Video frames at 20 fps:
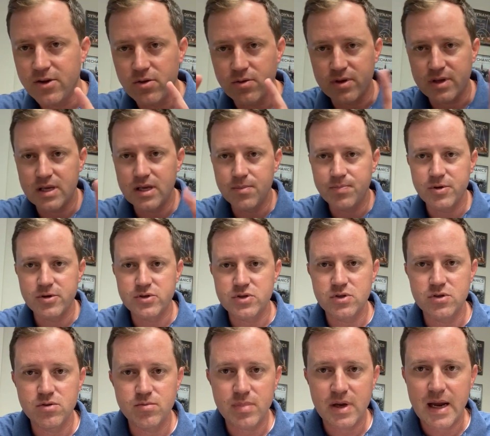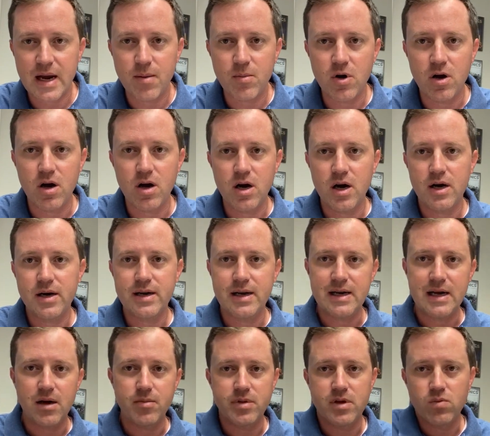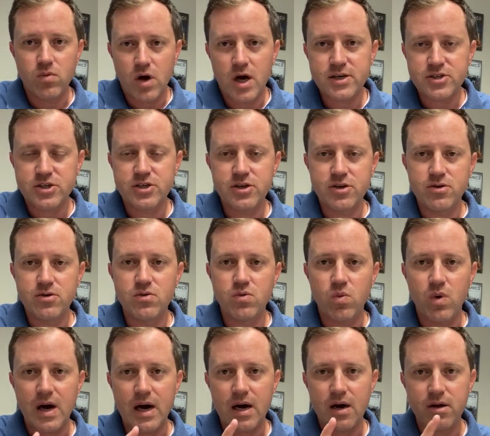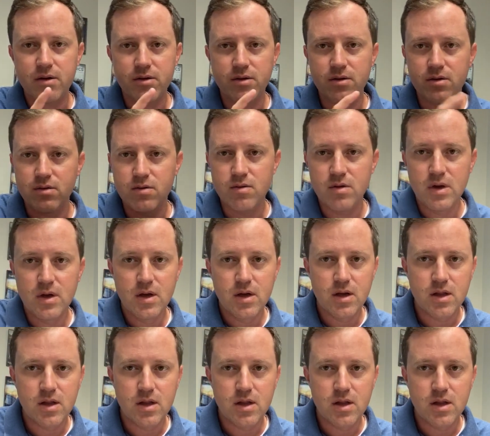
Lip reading: keep your Zoom camera on, and I'll be watching you while you